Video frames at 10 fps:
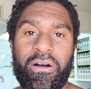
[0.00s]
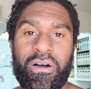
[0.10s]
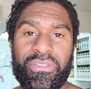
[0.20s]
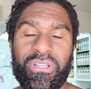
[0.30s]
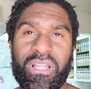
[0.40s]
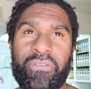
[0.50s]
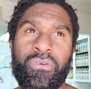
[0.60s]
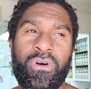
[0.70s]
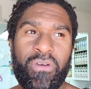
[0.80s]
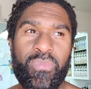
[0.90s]
on the
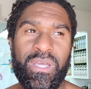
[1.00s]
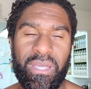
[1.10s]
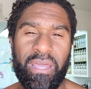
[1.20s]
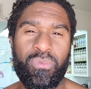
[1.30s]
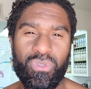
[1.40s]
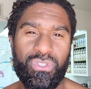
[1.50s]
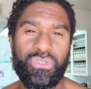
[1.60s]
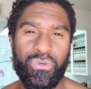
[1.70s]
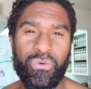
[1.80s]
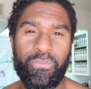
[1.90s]
level of being able
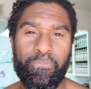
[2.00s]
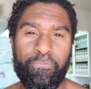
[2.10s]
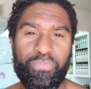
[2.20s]
to